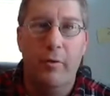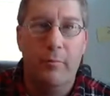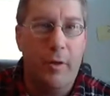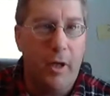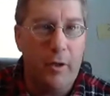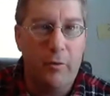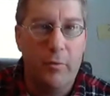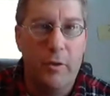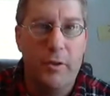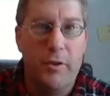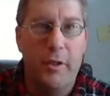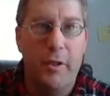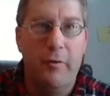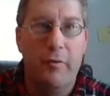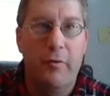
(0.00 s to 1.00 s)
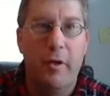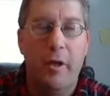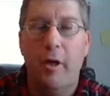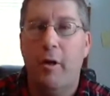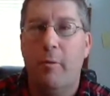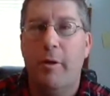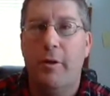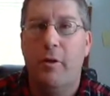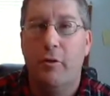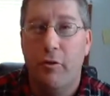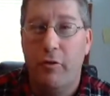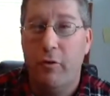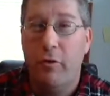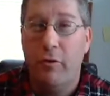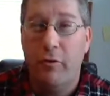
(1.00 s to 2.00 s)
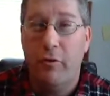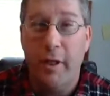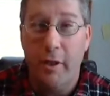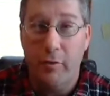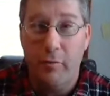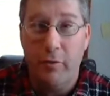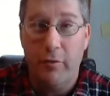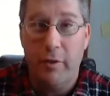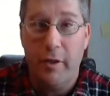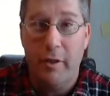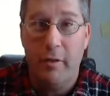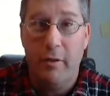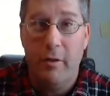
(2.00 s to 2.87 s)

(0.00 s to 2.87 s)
non-Christians, but they're seriously interested.